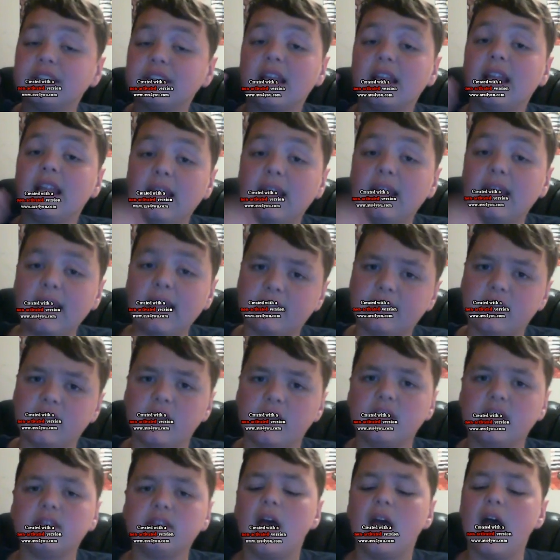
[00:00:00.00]
and
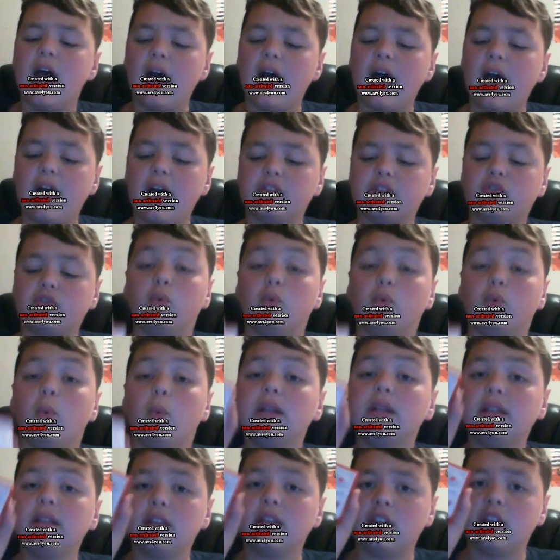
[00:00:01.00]
letters as to
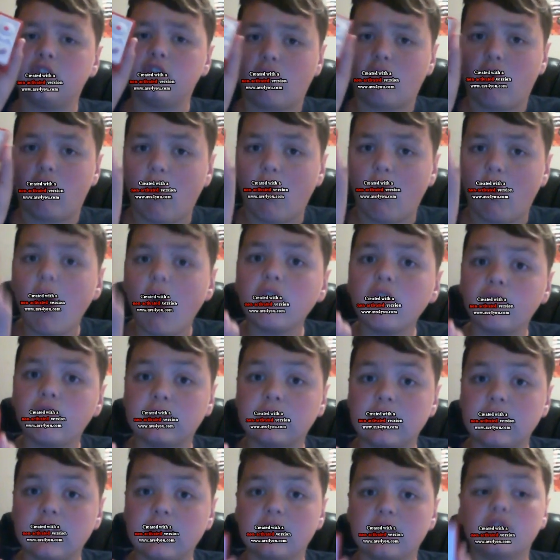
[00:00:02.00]
what is wrong with
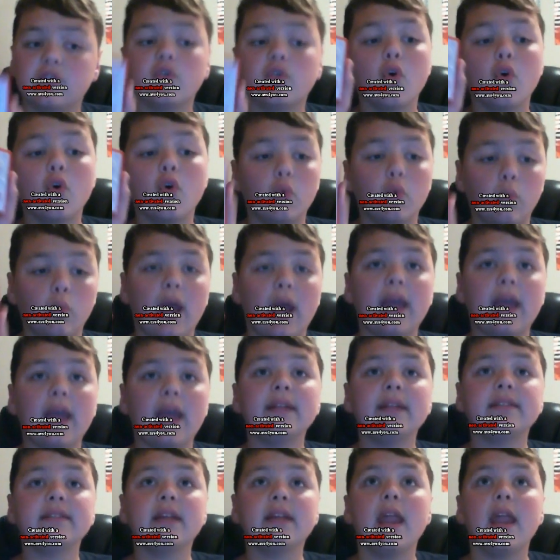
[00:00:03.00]
this
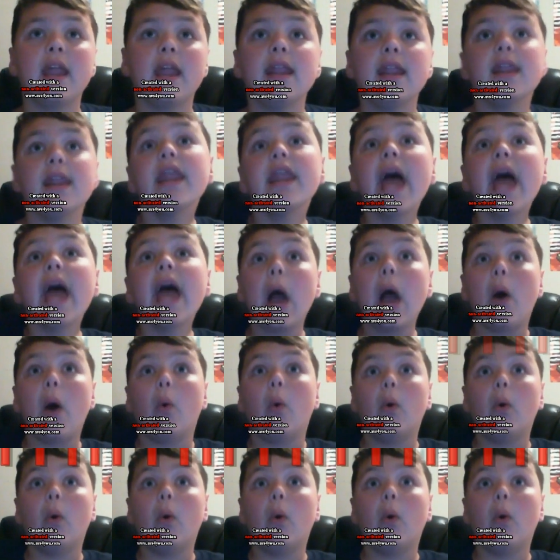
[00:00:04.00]
right now.